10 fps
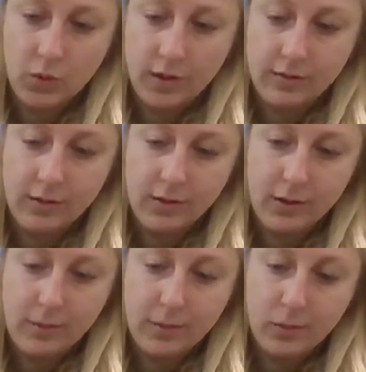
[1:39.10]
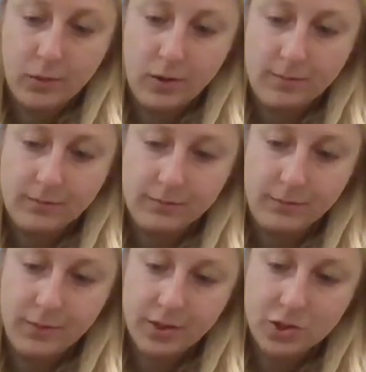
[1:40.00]
Give it a little bit more.
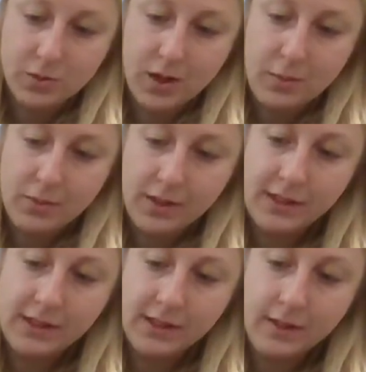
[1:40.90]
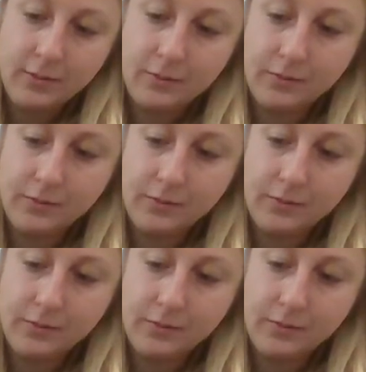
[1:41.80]
Make sure we got plenty in there.